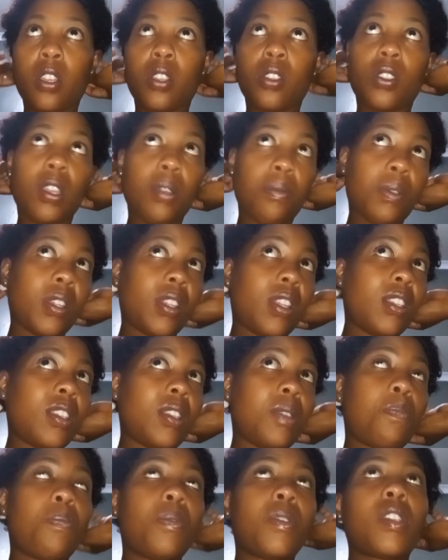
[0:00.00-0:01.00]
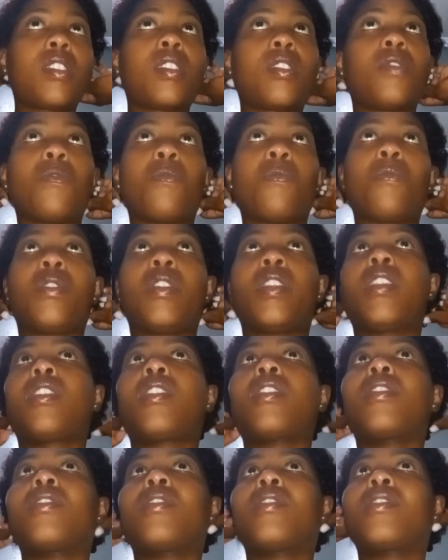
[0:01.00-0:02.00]
So I bought this pixie wig
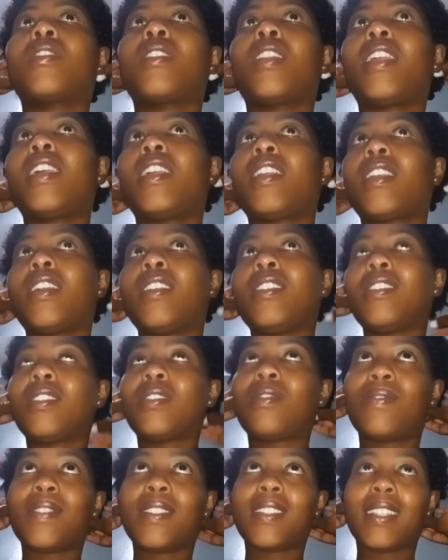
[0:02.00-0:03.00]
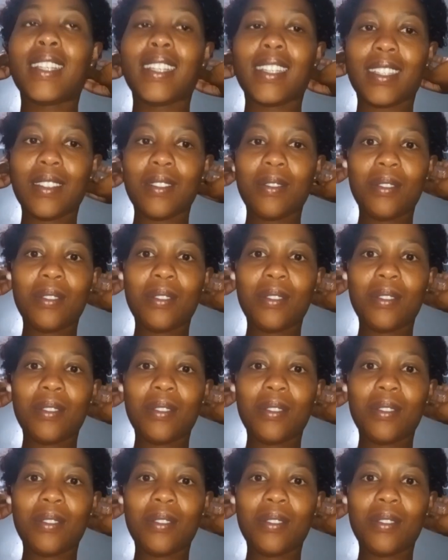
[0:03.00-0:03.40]
because like I just felt like I